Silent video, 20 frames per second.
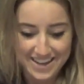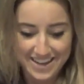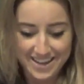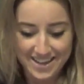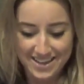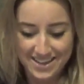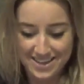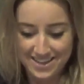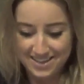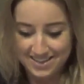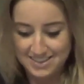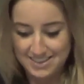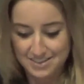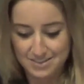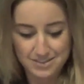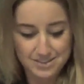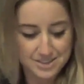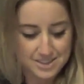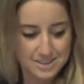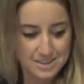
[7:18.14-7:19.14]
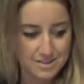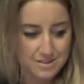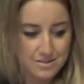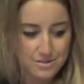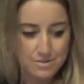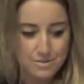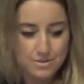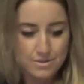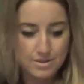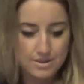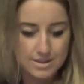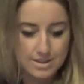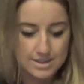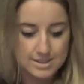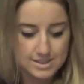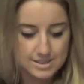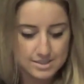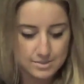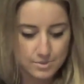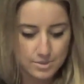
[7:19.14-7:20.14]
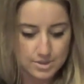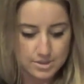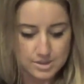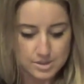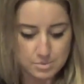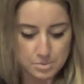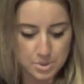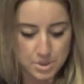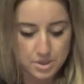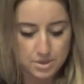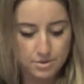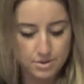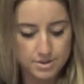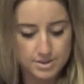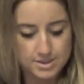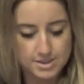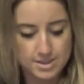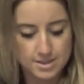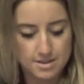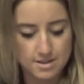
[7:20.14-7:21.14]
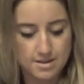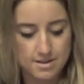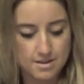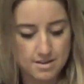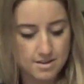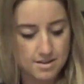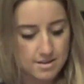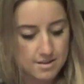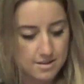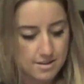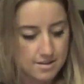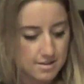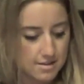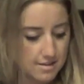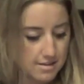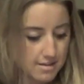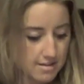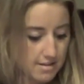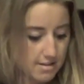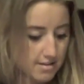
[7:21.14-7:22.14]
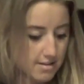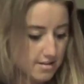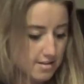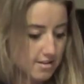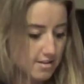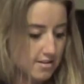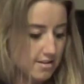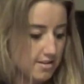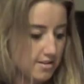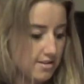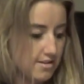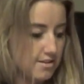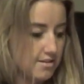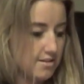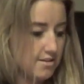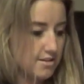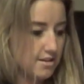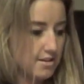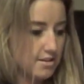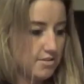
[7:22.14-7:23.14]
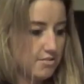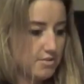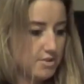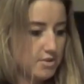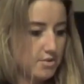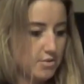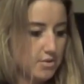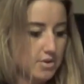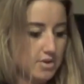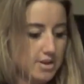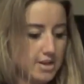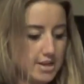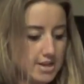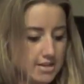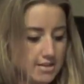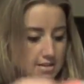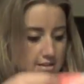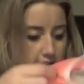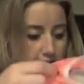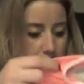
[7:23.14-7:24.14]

And also this one's super cute. It's a uh, like a three-quarter length.